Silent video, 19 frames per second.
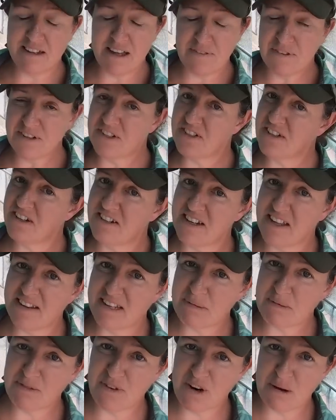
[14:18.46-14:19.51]
Definitely should have done
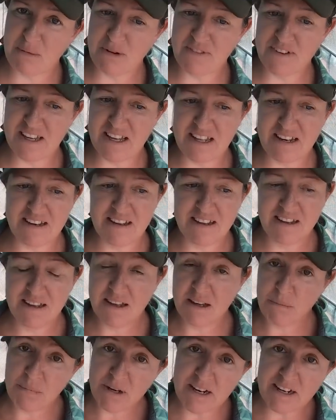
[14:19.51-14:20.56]
this before I moved in,
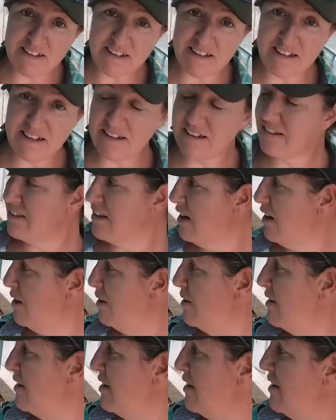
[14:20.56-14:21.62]
but I didn't,
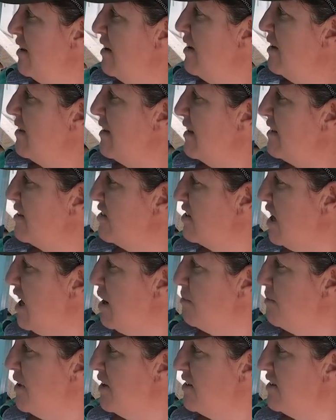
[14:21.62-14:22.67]
so that's a
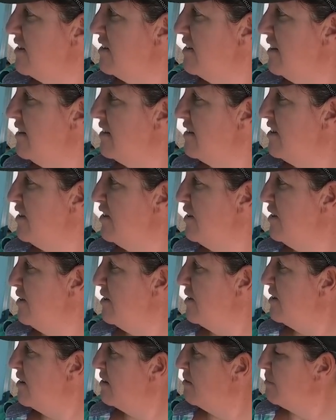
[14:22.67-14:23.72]
job that just needs
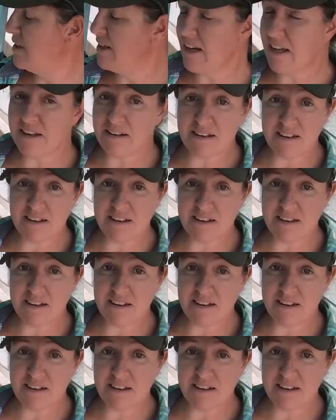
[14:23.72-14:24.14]
to be done.